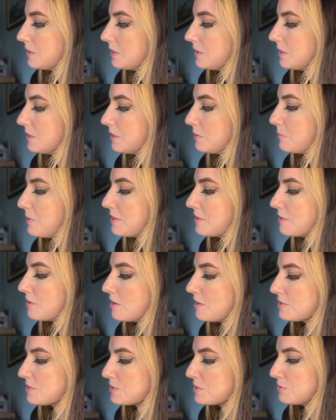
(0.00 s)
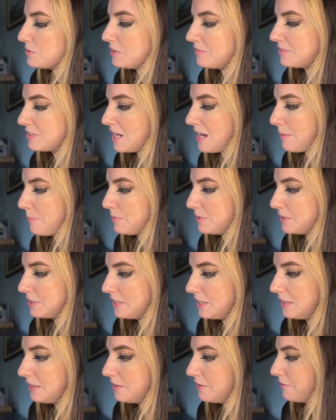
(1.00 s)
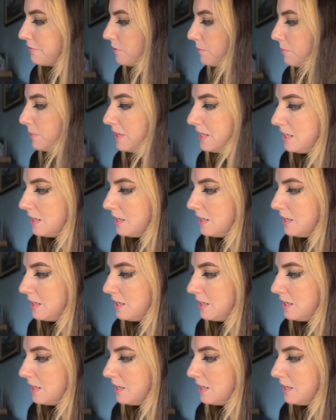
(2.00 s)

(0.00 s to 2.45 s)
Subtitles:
The mother also lived happily for many